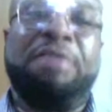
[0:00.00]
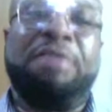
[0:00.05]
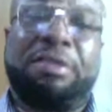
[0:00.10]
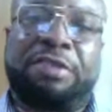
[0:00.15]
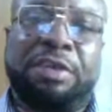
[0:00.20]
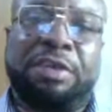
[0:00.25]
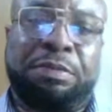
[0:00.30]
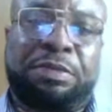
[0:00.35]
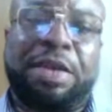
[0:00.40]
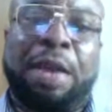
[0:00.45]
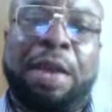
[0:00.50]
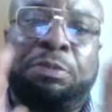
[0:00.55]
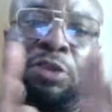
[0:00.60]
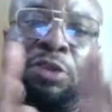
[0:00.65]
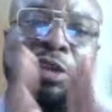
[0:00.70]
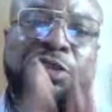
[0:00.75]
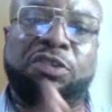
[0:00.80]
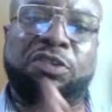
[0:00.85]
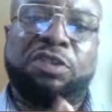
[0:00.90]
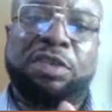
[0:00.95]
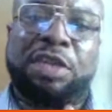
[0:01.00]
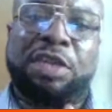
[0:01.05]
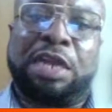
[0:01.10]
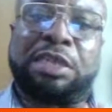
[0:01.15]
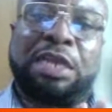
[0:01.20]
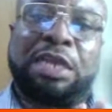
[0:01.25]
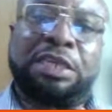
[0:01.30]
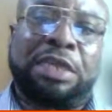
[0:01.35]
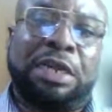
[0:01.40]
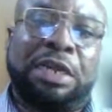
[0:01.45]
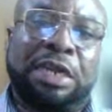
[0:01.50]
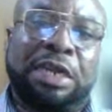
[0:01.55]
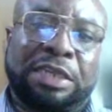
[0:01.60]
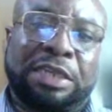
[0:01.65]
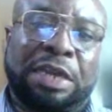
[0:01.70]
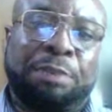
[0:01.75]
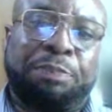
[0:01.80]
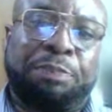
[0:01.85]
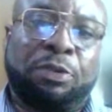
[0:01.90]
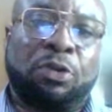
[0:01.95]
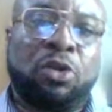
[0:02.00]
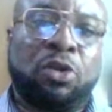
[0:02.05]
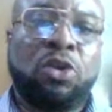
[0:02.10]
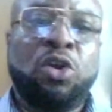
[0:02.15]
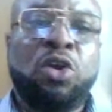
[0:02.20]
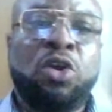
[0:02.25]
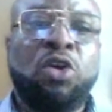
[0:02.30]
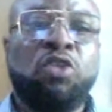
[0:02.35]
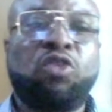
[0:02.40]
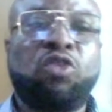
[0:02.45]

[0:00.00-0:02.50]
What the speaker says: I'm just using that as an example. So what the